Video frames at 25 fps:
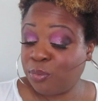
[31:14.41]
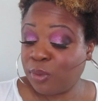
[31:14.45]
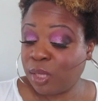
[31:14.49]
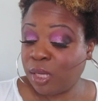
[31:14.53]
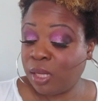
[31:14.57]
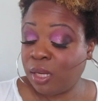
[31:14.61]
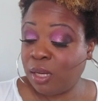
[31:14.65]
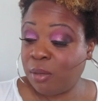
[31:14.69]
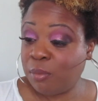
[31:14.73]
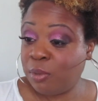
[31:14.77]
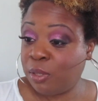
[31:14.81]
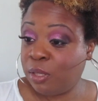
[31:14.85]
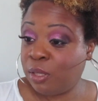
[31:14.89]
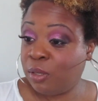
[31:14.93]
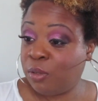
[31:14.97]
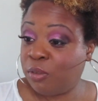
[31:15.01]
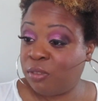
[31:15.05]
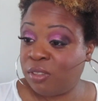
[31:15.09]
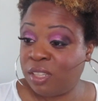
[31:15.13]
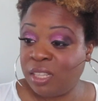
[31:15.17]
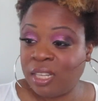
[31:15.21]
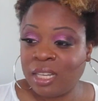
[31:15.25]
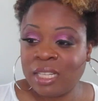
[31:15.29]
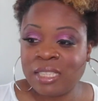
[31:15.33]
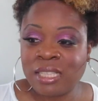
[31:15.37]
and I'm looking over
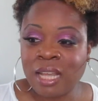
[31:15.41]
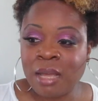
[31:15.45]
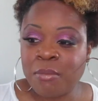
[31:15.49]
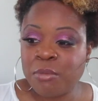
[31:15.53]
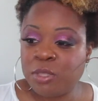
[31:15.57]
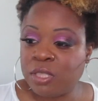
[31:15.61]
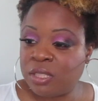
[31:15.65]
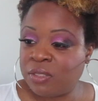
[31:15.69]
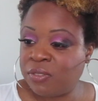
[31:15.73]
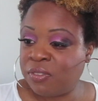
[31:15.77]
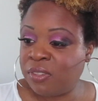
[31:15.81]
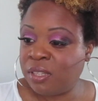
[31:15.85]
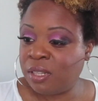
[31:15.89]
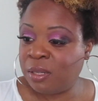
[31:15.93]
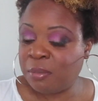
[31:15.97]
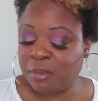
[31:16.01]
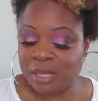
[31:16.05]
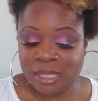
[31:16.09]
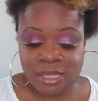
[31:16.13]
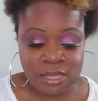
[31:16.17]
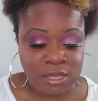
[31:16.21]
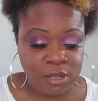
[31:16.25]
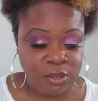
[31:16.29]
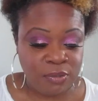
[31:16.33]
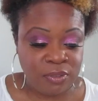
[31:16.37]
here because I'm just feeling
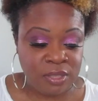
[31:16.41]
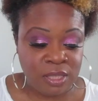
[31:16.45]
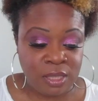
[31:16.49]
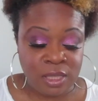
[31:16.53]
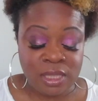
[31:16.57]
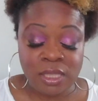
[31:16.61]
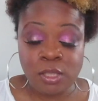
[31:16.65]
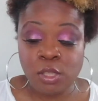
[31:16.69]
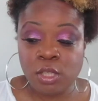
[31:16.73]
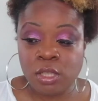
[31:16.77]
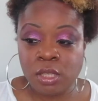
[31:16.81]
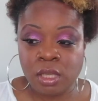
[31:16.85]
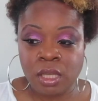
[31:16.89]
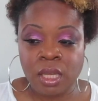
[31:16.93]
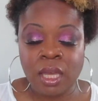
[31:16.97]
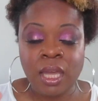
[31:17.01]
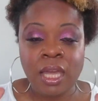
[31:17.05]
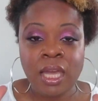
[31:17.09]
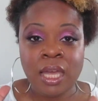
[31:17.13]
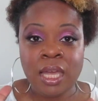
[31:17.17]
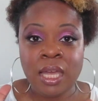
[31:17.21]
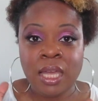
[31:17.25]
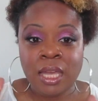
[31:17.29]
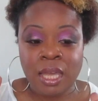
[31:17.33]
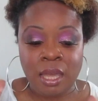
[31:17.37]
myself. This look
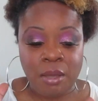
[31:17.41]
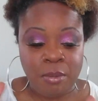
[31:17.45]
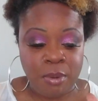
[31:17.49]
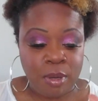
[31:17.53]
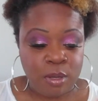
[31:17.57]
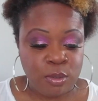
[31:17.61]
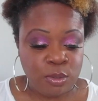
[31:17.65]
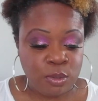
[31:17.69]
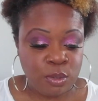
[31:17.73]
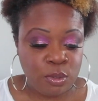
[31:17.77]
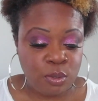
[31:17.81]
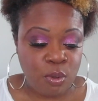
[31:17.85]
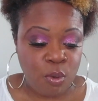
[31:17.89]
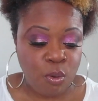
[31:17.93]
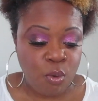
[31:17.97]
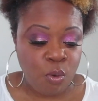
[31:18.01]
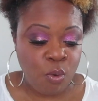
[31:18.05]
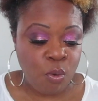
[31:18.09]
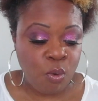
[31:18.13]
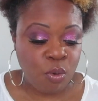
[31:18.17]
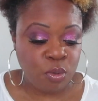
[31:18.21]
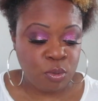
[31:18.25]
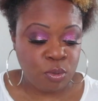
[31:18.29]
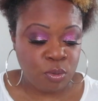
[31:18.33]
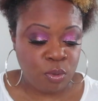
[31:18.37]
came out
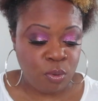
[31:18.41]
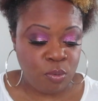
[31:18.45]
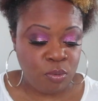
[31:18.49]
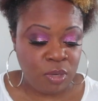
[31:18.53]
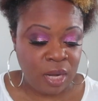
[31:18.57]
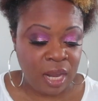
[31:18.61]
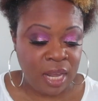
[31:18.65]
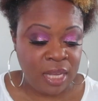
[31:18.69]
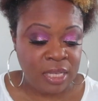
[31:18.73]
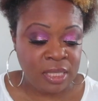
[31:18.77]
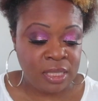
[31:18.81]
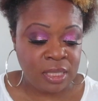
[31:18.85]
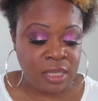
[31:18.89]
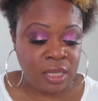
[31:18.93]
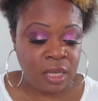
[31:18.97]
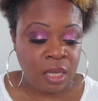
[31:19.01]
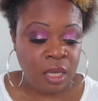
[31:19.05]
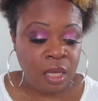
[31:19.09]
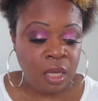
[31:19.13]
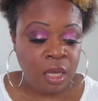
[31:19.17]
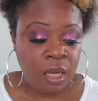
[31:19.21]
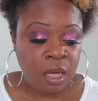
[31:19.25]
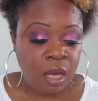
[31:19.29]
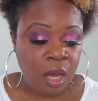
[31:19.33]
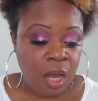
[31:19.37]
so so nice.
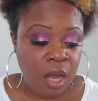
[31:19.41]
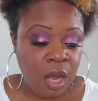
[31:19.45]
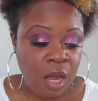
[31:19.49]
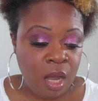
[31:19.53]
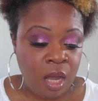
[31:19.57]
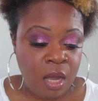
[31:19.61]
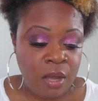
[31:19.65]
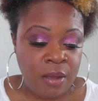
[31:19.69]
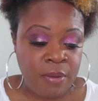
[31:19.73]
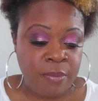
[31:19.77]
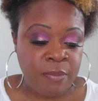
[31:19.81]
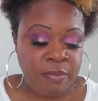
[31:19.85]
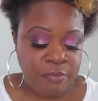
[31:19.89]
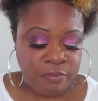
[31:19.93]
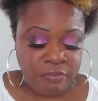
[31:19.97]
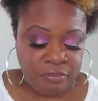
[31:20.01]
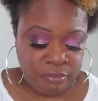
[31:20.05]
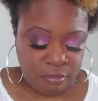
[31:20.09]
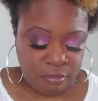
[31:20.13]
Um,